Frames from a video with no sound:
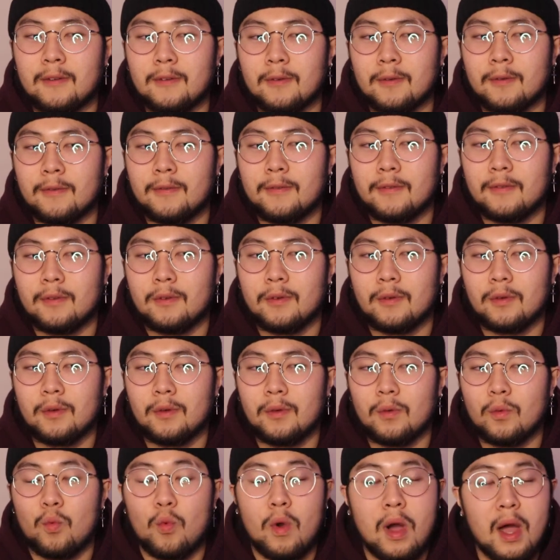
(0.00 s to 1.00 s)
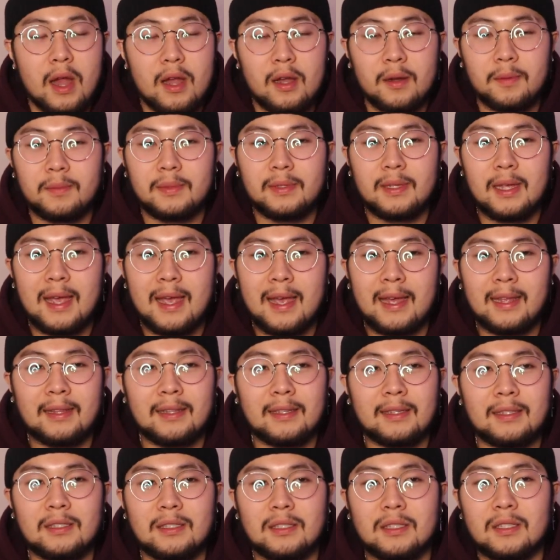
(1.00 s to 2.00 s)
of why I'm
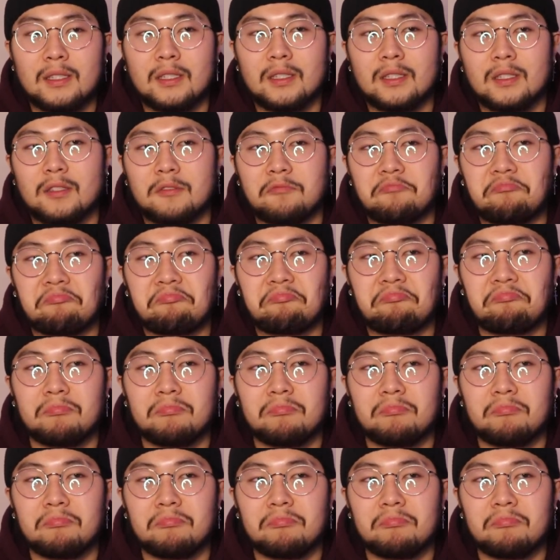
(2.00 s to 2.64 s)
sad. It's just,